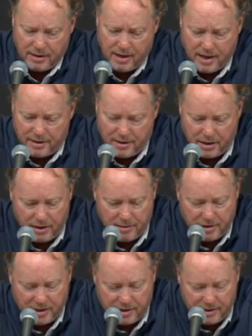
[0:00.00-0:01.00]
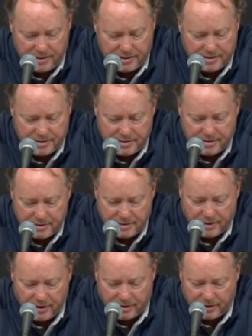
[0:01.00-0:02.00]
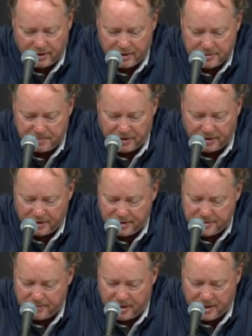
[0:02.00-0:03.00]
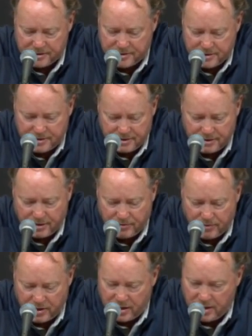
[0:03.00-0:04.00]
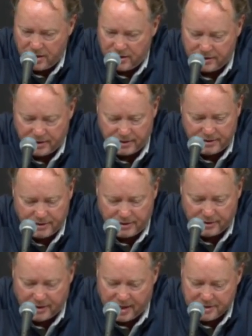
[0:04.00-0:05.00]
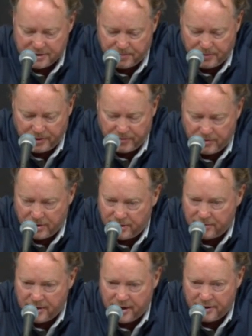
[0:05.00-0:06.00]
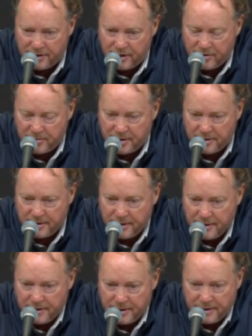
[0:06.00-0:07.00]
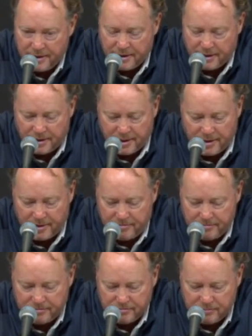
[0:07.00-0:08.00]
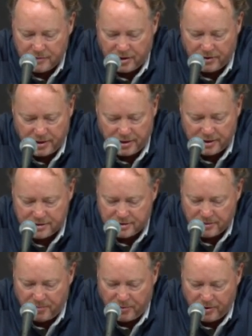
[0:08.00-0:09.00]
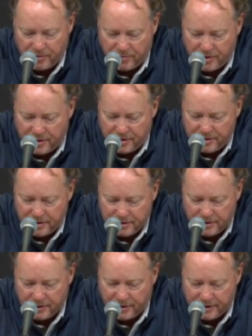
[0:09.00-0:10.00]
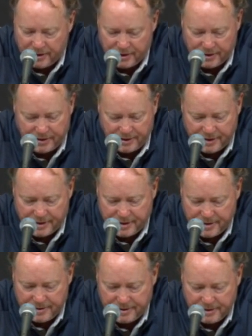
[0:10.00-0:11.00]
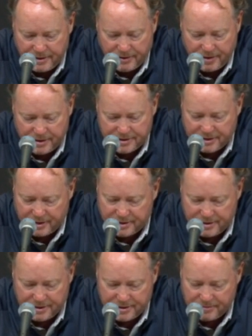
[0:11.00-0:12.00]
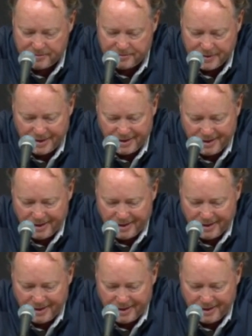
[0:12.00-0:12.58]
Yeah, no, I mean, he's, you know, I think he's picking his spots, you know, well. I think, you know, guys are playing well around him. And, um, you know, he gets to a point where, you know, I think, uh, you know, he's getting to some